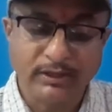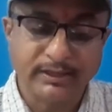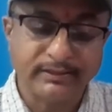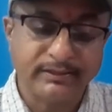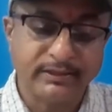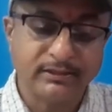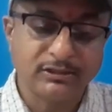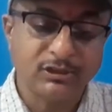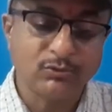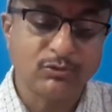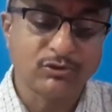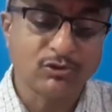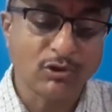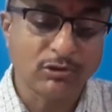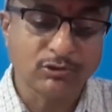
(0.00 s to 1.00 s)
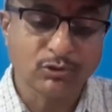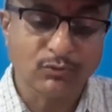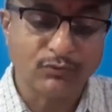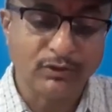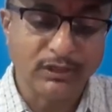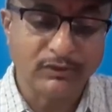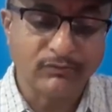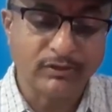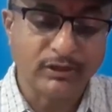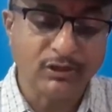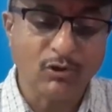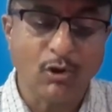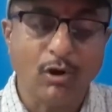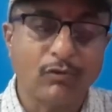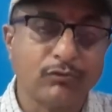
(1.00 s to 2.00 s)
and then she was also feeling
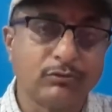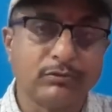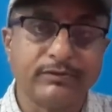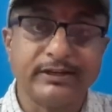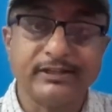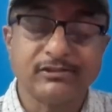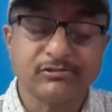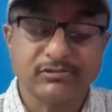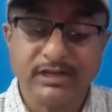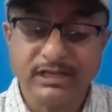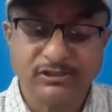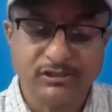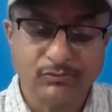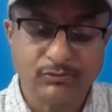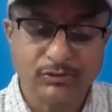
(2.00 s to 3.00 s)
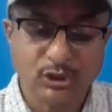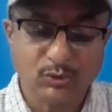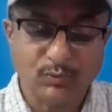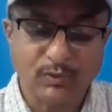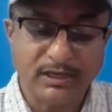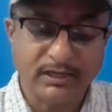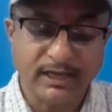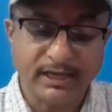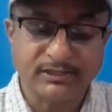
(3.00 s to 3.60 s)
very awful, very strange she was feeling.